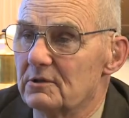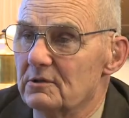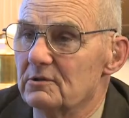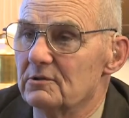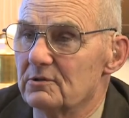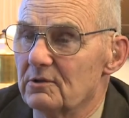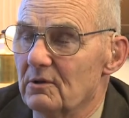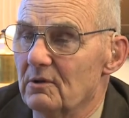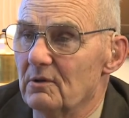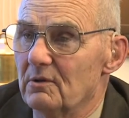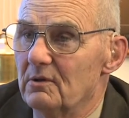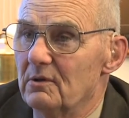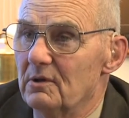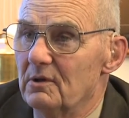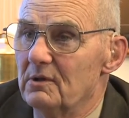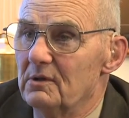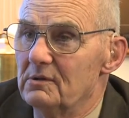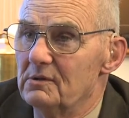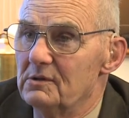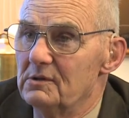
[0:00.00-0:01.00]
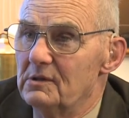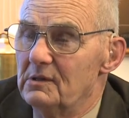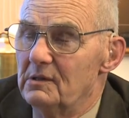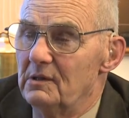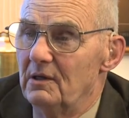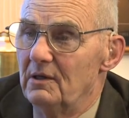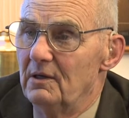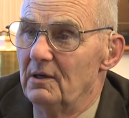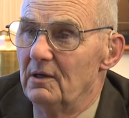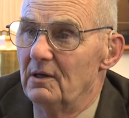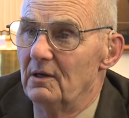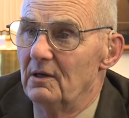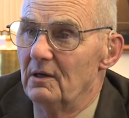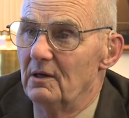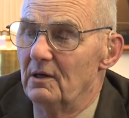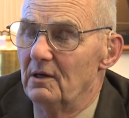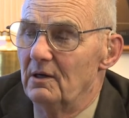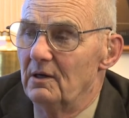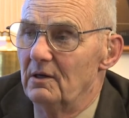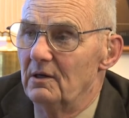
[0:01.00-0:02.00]
cattle, and hogs in the
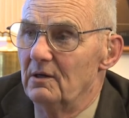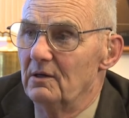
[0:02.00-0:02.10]
U.S.?